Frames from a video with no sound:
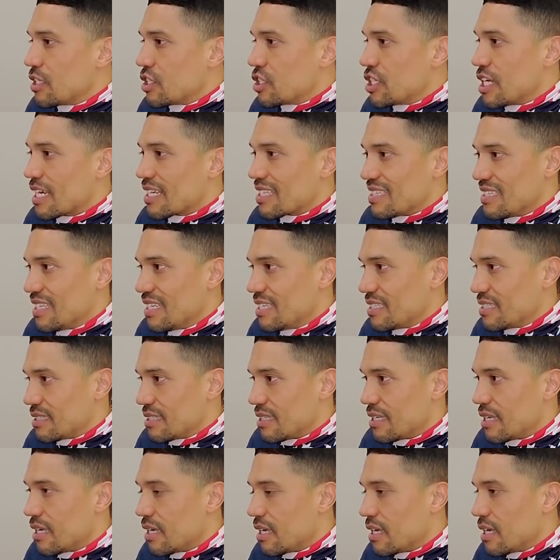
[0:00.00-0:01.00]
checklist,
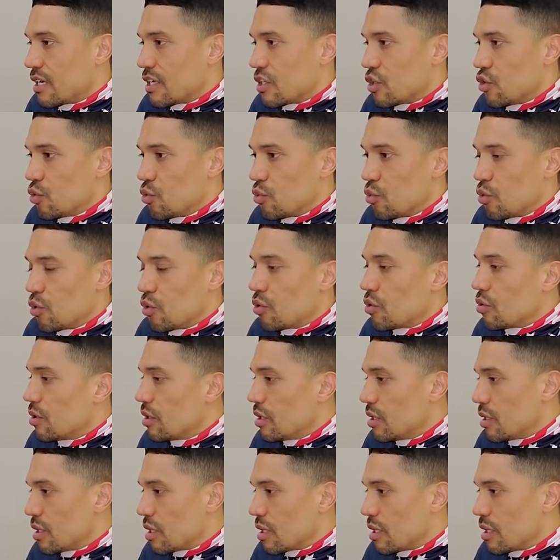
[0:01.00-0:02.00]
you will
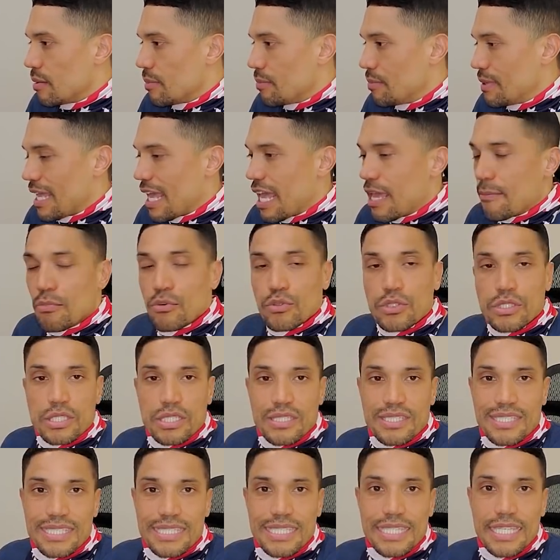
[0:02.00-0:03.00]
be able to
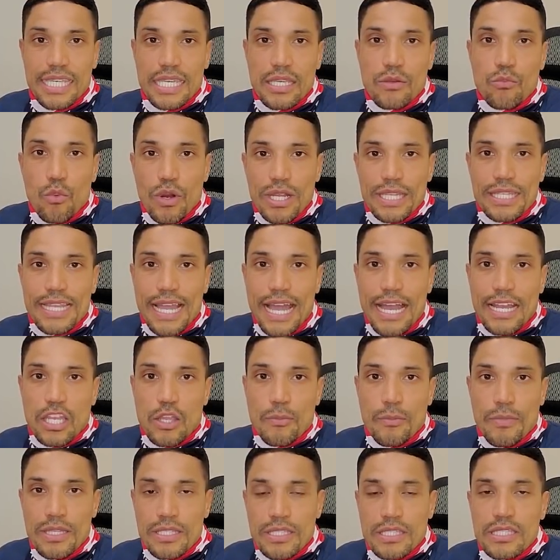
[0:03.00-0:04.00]
see what
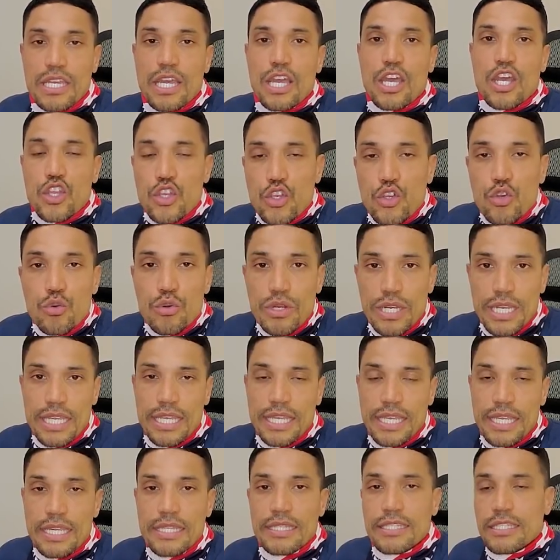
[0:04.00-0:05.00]
documents you
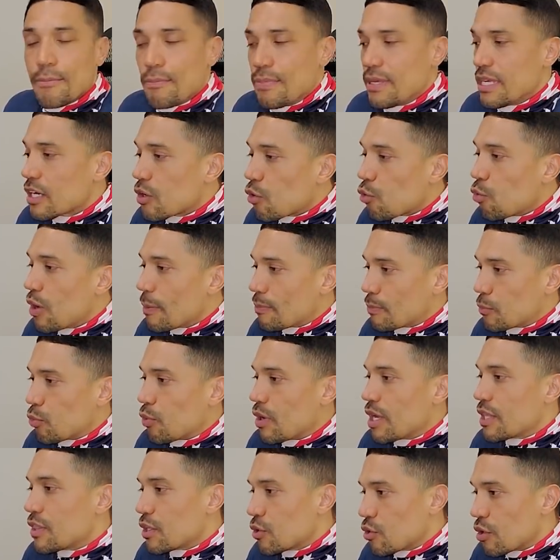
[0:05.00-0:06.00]
need to be equipped
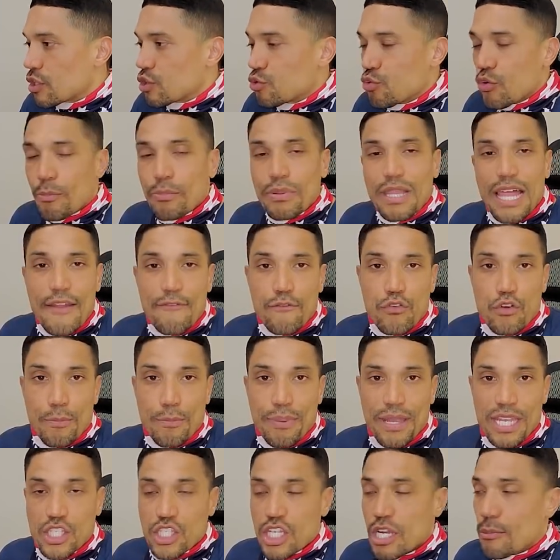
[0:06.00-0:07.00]
with in order to apply for a
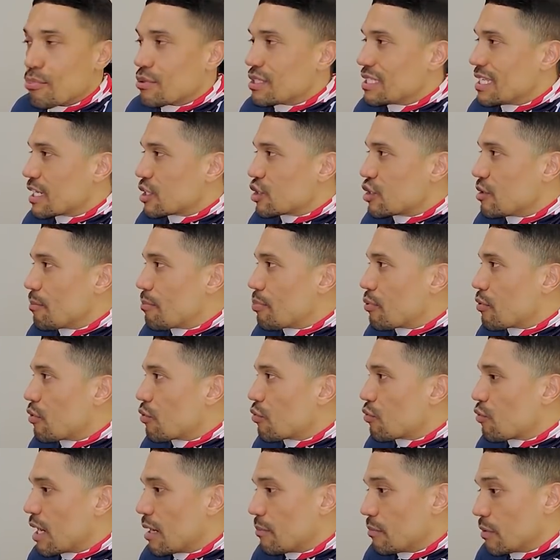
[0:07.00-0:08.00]
Paycheck Protection
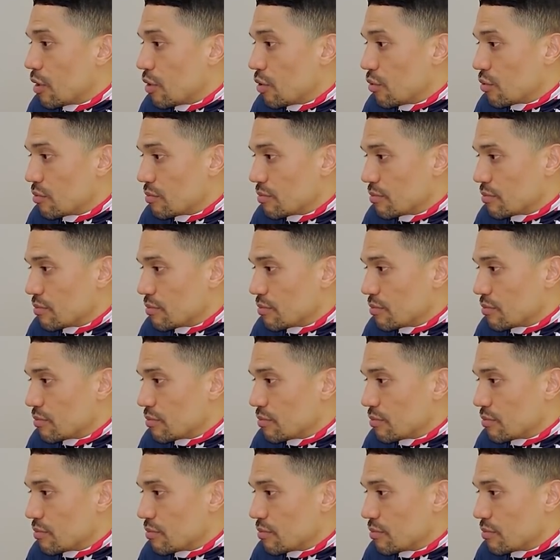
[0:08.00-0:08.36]
Program loan.